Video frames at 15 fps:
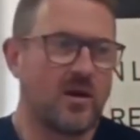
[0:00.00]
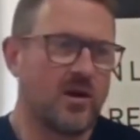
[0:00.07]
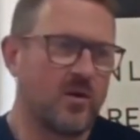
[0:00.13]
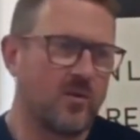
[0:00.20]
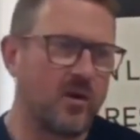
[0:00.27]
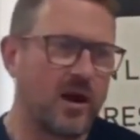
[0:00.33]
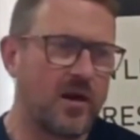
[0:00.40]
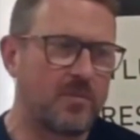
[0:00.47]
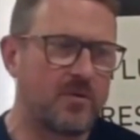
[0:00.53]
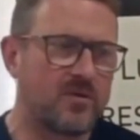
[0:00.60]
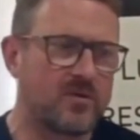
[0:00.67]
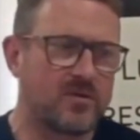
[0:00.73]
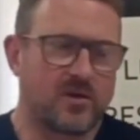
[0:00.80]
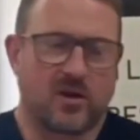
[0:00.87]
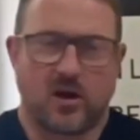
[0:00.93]
What happens
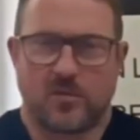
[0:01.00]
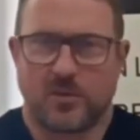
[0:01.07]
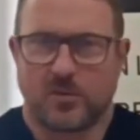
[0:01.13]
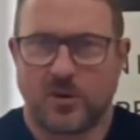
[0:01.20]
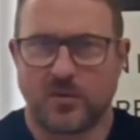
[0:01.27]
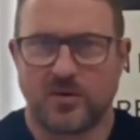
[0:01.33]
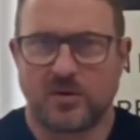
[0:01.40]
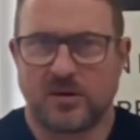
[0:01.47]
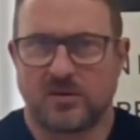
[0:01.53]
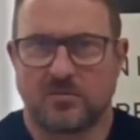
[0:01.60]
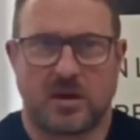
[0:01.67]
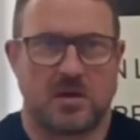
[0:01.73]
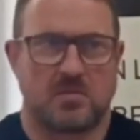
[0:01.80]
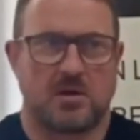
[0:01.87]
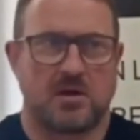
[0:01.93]
if you can't be bothered, and
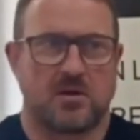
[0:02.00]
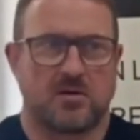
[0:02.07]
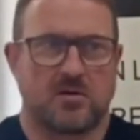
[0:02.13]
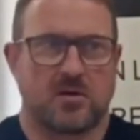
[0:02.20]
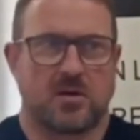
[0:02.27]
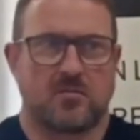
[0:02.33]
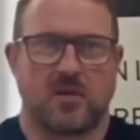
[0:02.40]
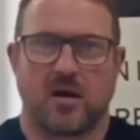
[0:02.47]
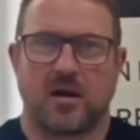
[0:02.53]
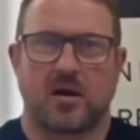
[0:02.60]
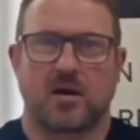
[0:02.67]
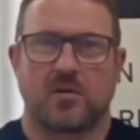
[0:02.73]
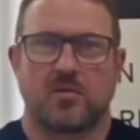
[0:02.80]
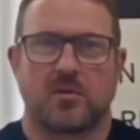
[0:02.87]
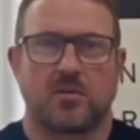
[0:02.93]
maybe you're a married
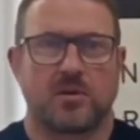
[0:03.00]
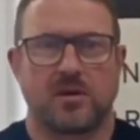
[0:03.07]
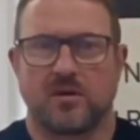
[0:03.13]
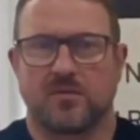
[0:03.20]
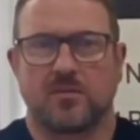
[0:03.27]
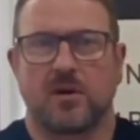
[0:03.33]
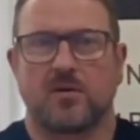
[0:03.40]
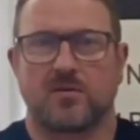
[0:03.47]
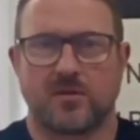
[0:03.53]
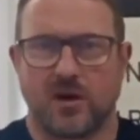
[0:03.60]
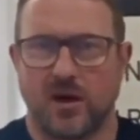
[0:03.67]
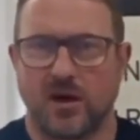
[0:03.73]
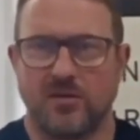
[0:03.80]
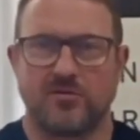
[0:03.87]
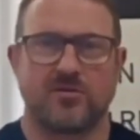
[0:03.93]
couple but you've both got
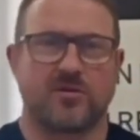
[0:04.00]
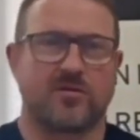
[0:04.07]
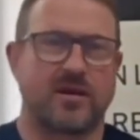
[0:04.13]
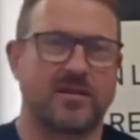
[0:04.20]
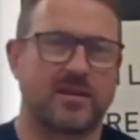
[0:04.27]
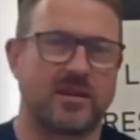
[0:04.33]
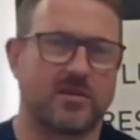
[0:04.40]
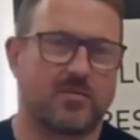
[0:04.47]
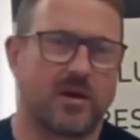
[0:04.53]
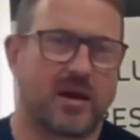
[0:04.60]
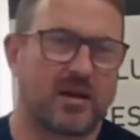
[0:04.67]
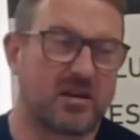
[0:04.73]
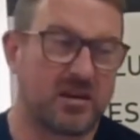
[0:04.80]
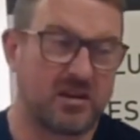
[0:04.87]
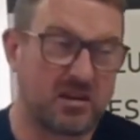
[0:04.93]
100 grand in the
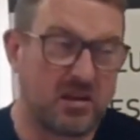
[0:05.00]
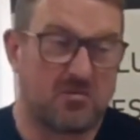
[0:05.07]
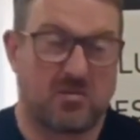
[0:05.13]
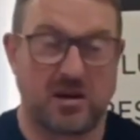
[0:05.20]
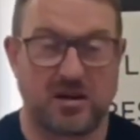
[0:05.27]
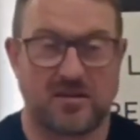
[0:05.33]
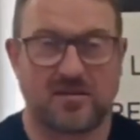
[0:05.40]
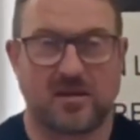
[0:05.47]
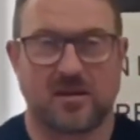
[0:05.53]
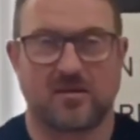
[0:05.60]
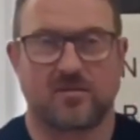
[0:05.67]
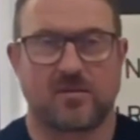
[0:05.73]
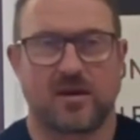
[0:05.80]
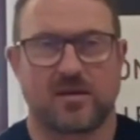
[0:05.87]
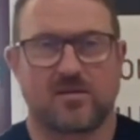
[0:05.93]
bank and you don't really need to take
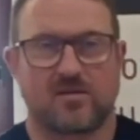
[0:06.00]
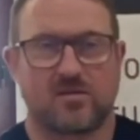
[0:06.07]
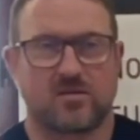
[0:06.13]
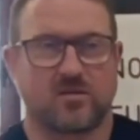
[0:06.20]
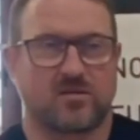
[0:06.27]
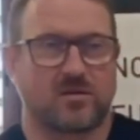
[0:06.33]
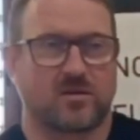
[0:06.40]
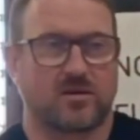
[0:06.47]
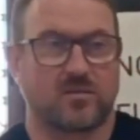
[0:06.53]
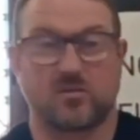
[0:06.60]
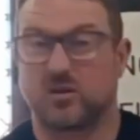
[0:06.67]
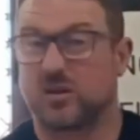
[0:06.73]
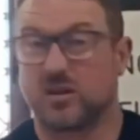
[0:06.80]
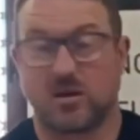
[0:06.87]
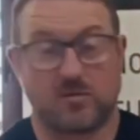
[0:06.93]
advantage of the couple?
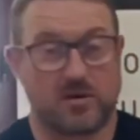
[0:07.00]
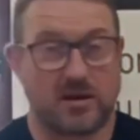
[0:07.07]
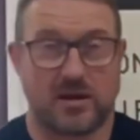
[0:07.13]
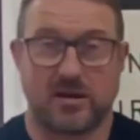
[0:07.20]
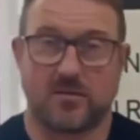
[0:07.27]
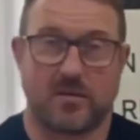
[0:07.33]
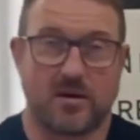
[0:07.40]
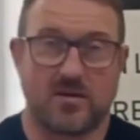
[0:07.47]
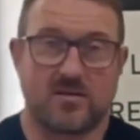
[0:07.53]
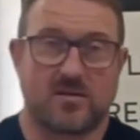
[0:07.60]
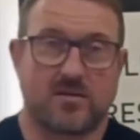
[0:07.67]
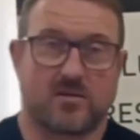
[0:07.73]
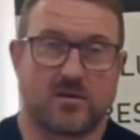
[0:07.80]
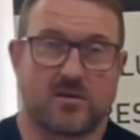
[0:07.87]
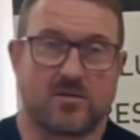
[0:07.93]
You don't really need a marriage
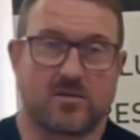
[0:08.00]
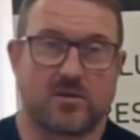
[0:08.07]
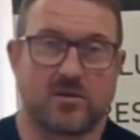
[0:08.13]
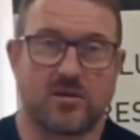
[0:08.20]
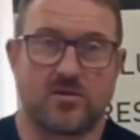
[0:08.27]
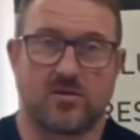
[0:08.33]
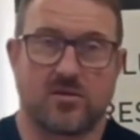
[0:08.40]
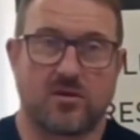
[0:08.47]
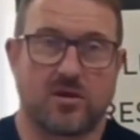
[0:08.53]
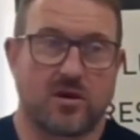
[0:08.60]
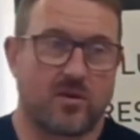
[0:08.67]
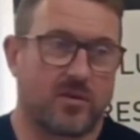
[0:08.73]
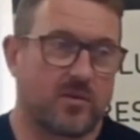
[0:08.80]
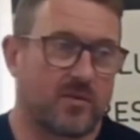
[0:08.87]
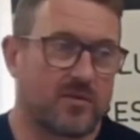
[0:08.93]
certificate, to be honest. You
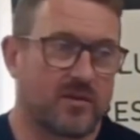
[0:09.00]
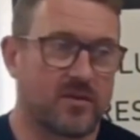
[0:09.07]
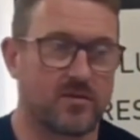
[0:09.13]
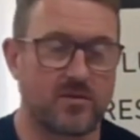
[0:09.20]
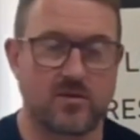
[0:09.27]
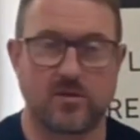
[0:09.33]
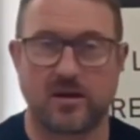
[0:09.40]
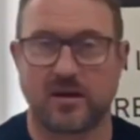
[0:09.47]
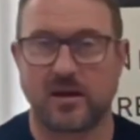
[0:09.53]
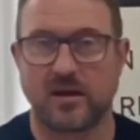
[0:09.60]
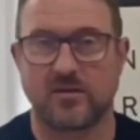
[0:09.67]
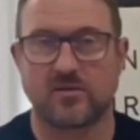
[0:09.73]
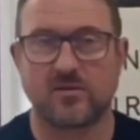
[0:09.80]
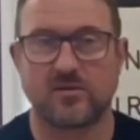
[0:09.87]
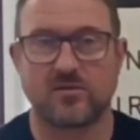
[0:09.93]
can go with individual
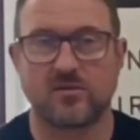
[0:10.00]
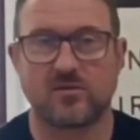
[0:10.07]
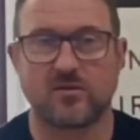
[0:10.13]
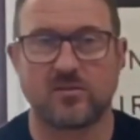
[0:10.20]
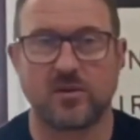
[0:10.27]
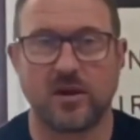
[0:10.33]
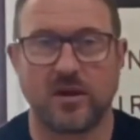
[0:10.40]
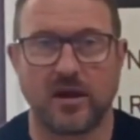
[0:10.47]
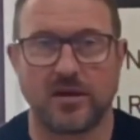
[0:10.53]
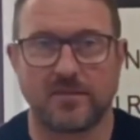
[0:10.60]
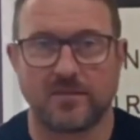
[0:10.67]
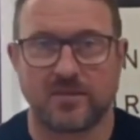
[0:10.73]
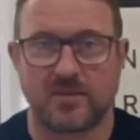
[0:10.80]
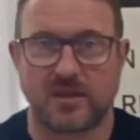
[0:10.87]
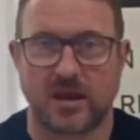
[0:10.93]
accounts and just apply.
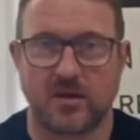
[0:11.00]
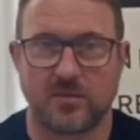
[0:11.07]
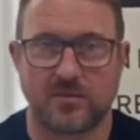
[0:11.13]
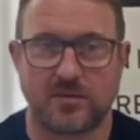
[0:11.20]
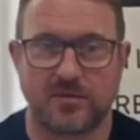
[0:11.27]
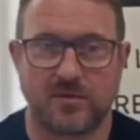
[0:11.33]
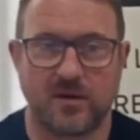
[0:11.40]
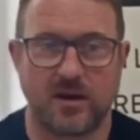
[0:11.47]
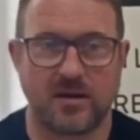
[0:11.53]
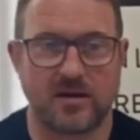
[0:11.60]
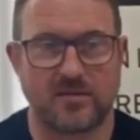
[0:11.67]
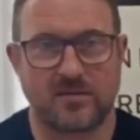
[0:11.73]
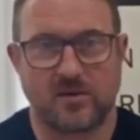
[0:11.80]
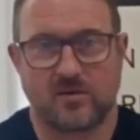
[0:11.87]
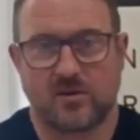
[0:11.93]
That would be fine.
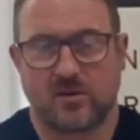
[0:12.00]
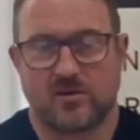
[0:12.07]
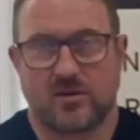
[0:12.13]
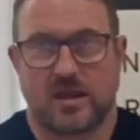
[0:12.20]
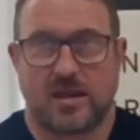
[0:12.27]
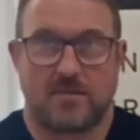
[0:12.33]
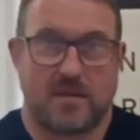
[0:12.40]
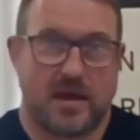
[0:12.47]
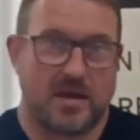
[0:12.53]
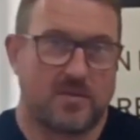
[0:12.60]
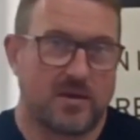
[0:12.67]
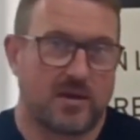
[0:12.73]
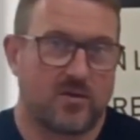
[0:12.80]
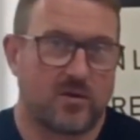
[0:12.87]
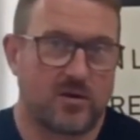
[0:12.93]
If there may
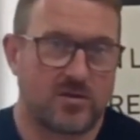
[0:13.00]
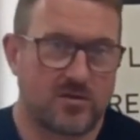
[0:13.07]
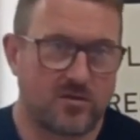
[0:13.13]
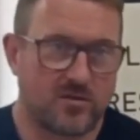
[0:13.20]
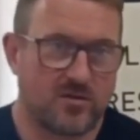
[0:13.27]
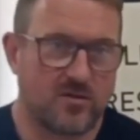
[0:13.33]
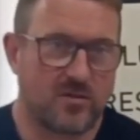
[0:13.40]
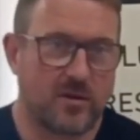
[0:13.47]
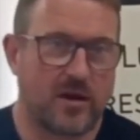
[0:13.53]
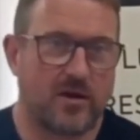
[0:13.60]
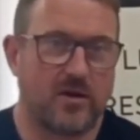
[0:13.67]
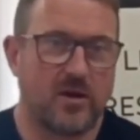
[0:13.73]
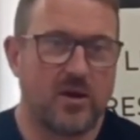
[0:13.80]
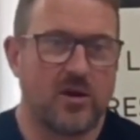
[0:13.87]
be questions about